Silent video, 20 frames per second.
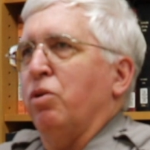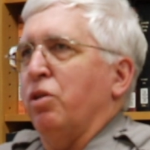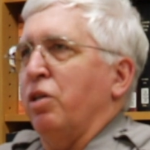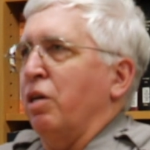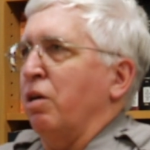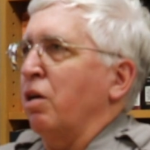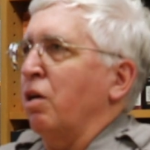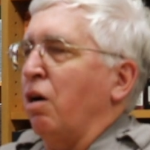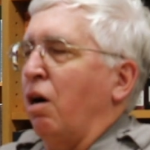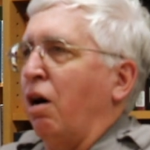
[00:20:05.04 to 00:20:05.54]
and
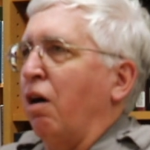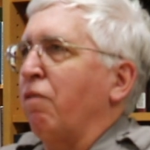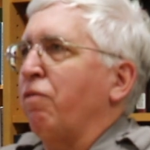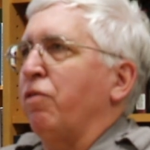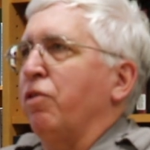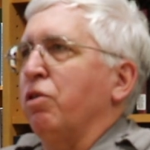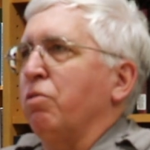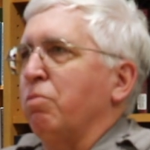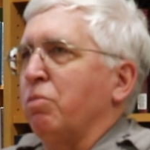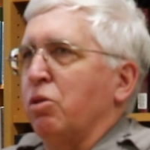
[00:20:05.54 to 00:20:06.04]
they
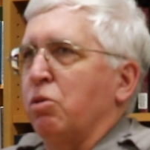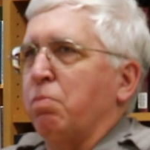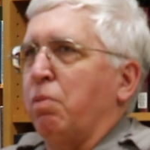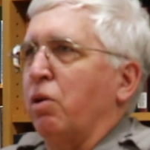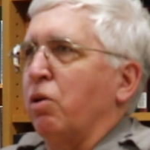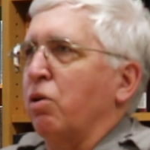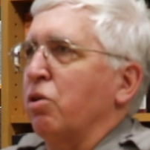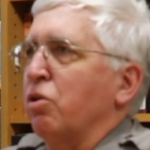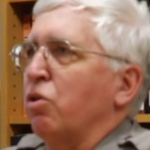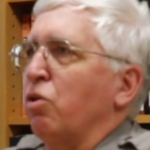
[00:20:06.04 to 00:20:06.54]
offered them as
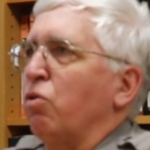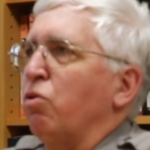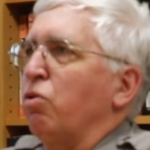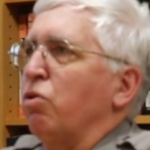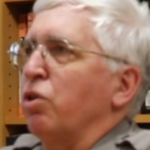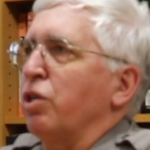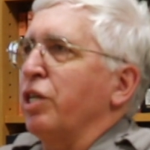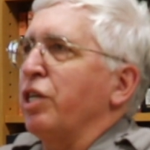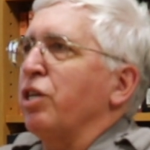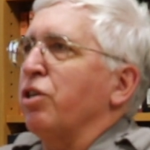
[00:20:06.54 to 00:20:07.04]
part of the whole
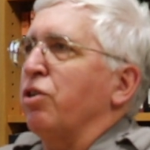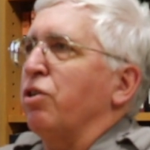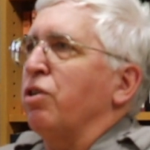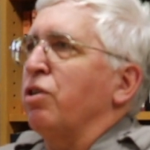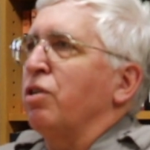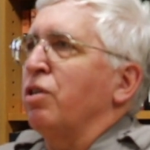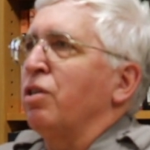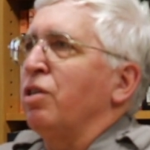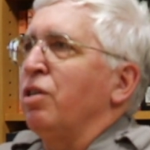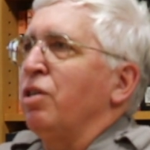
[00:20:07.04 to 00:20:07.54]
deal.
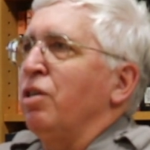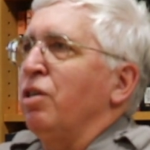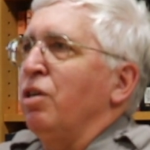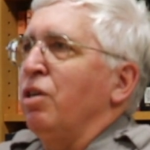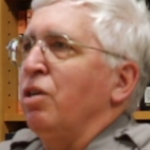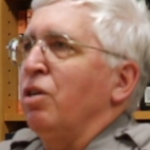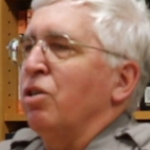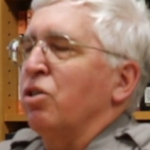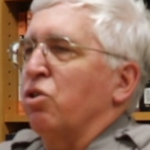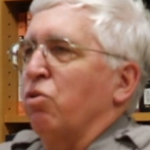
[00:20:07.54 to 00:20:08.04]

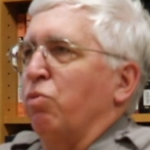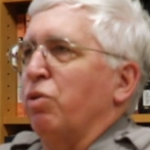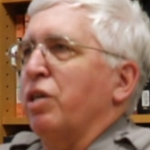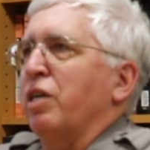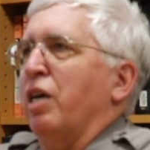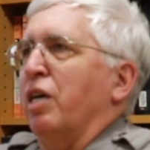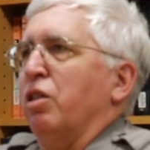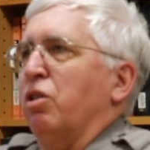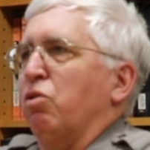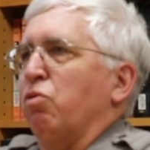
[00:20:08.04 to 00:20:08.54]
So we
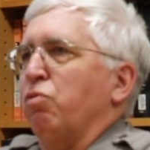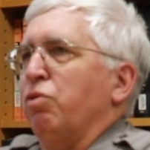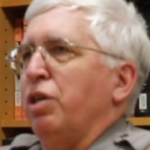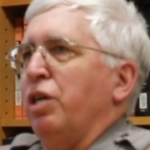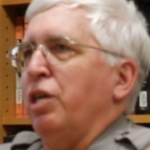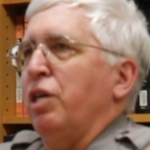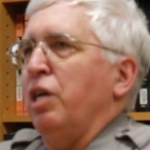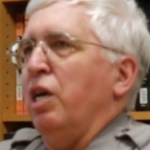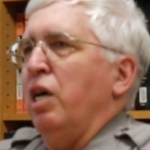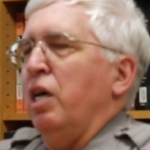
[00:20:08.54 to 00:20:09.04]
got
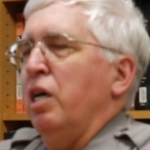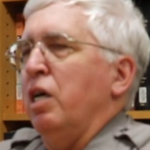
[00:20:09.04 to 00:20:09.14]
3